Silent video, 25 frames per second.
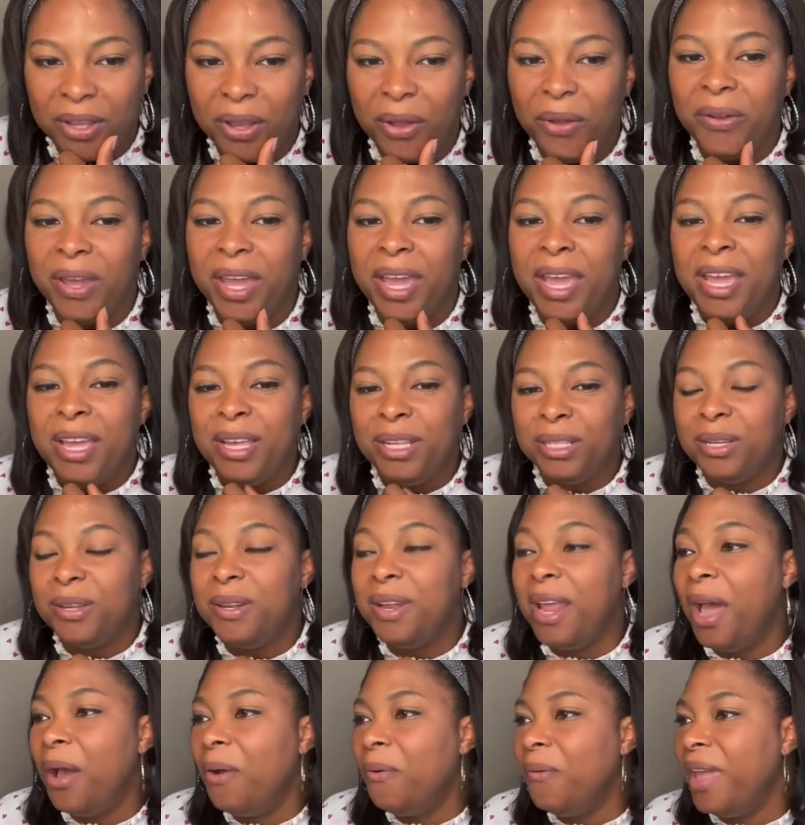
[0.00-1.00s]
Okay, so
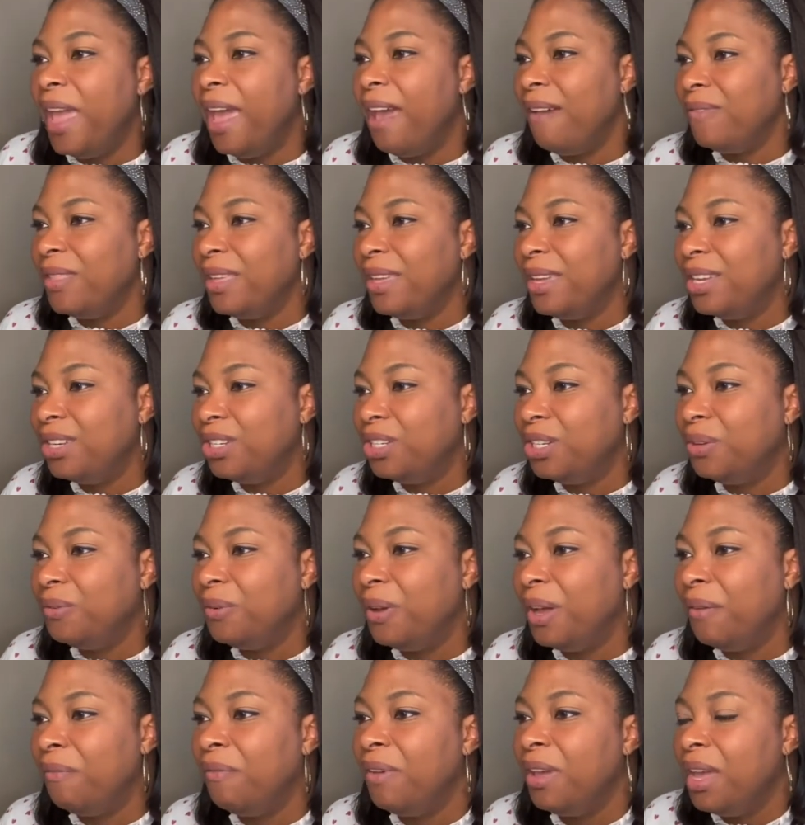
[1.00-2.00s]
now we have the issue
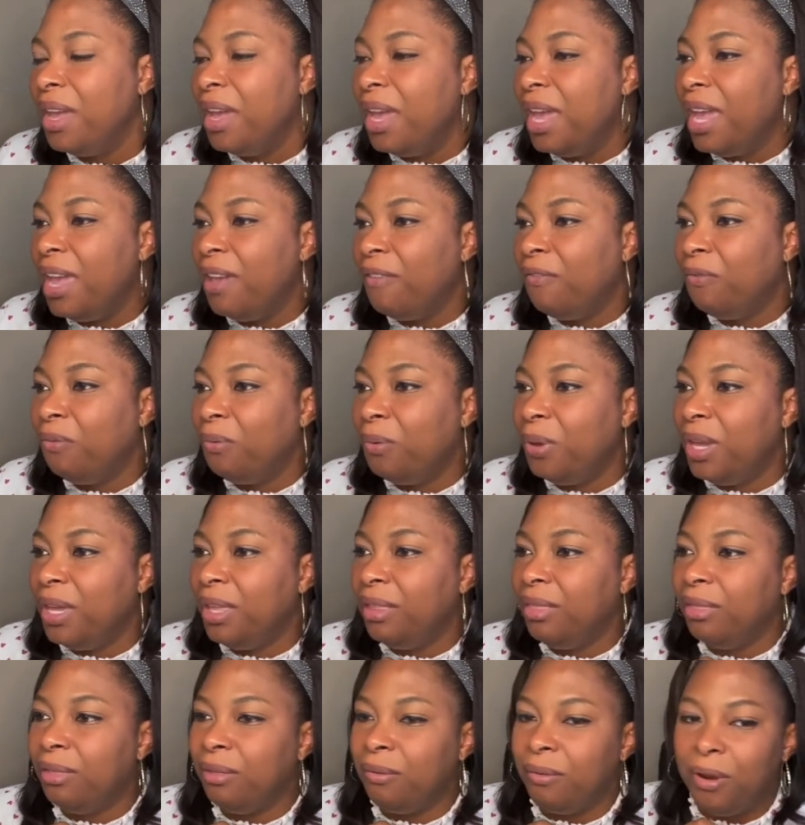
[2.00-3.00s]
of if
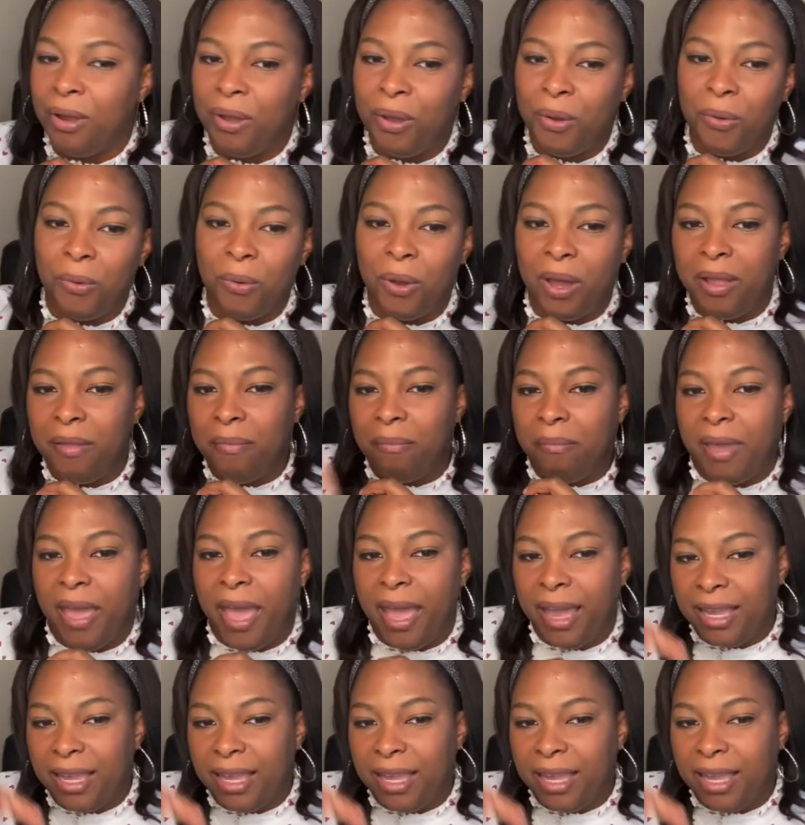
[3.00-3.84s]
we throw one back